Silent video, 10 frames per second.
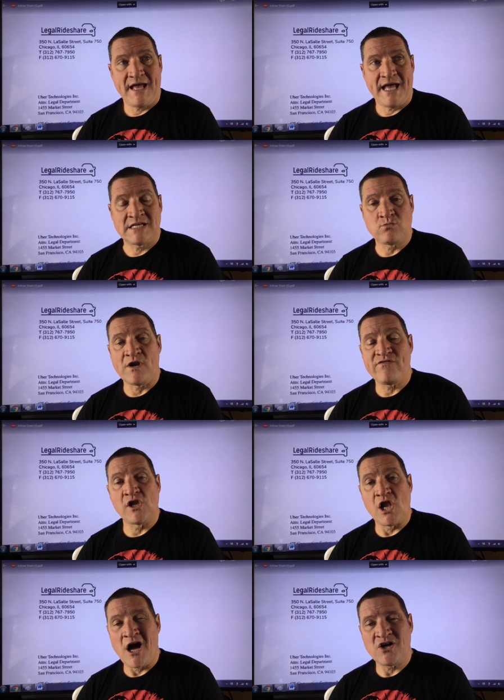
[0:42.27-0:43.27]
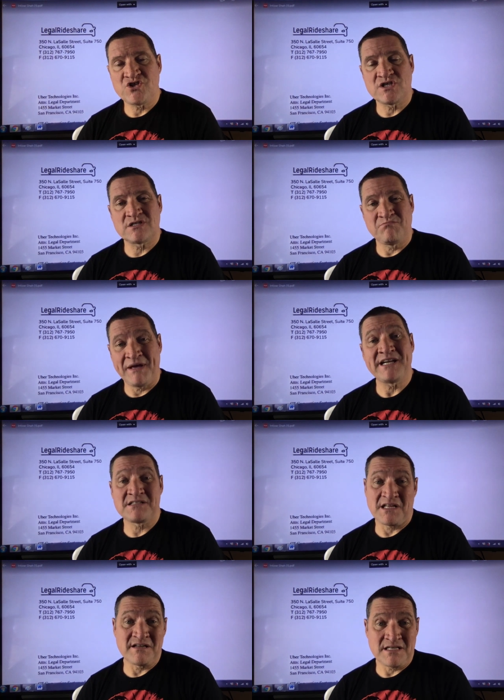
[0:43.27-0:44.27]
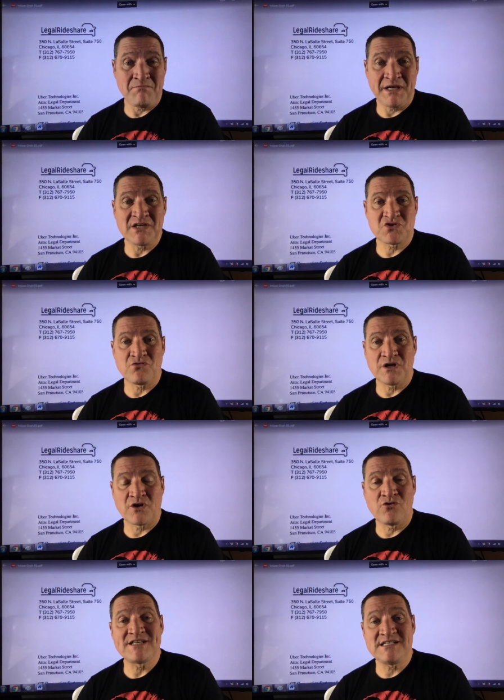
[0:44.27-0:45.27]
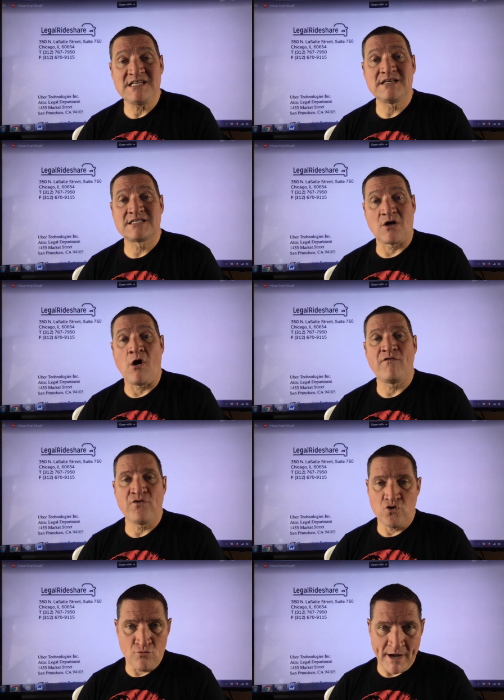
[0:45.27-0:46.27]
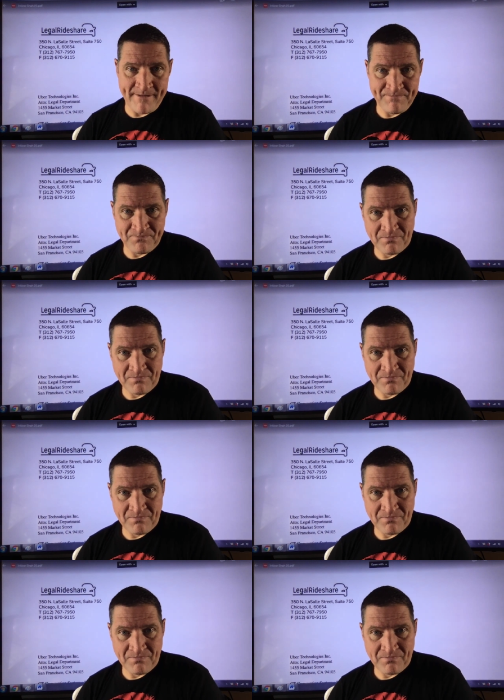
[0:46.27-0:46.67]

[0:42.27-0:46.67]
as one of the largest, biggest, I'd say, biggest critiques of Uber